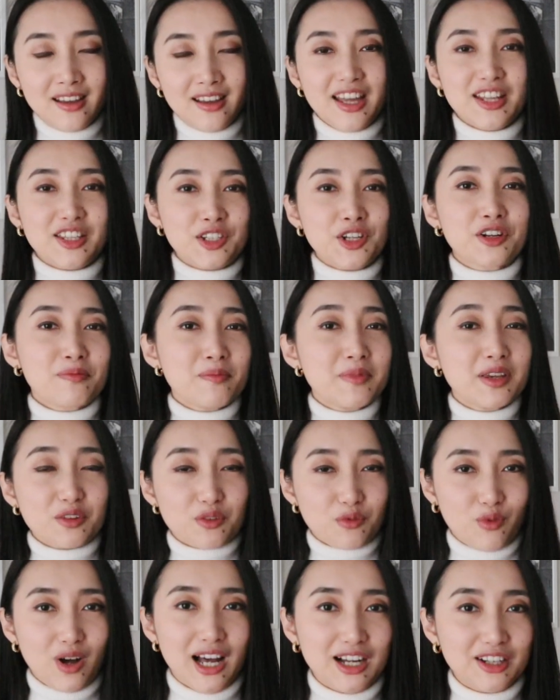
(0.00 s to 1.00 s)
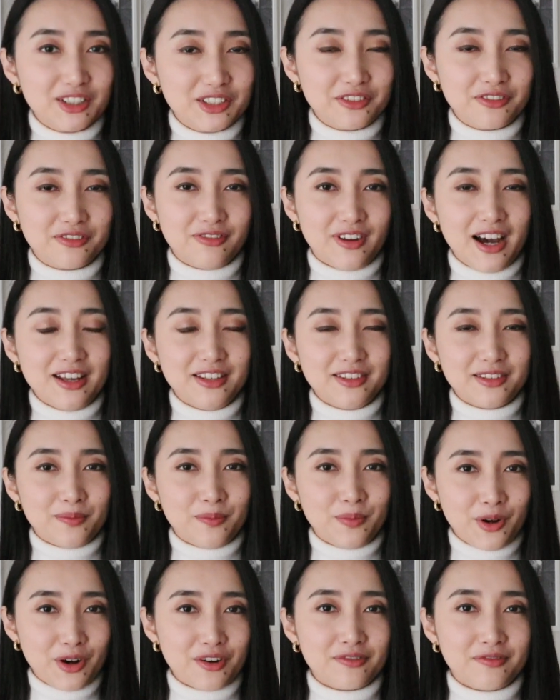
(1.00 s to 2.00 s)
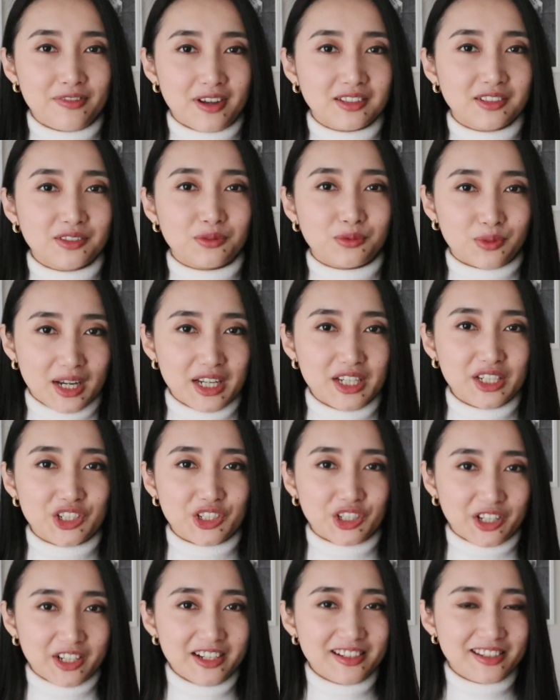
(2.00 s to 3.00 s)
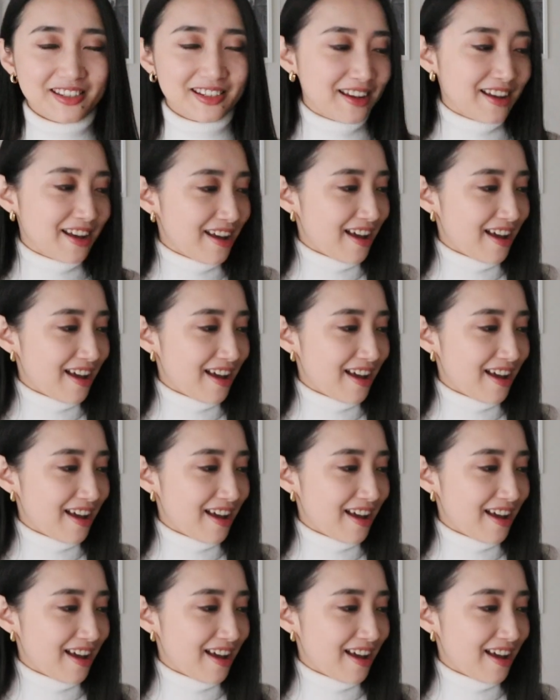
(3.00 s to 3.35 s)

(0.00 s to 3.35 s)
It took me a while to find the perfect white shirt.